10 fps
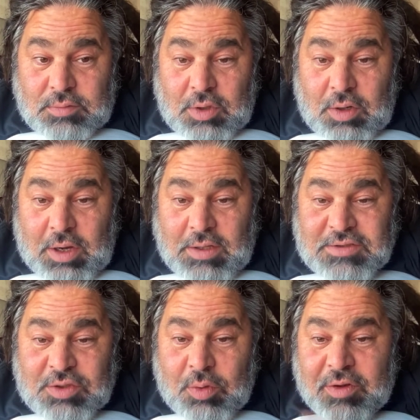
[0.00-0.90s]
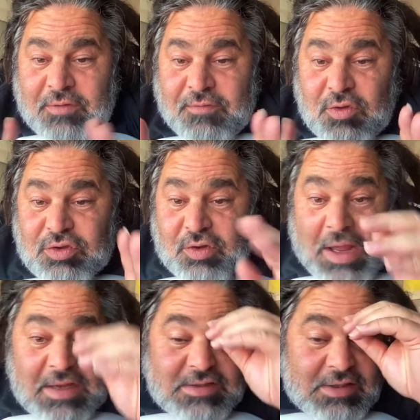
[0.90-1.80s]
All right, let's go into the future,
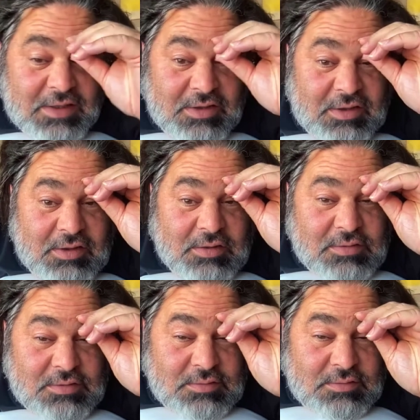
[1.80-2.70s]
18 years.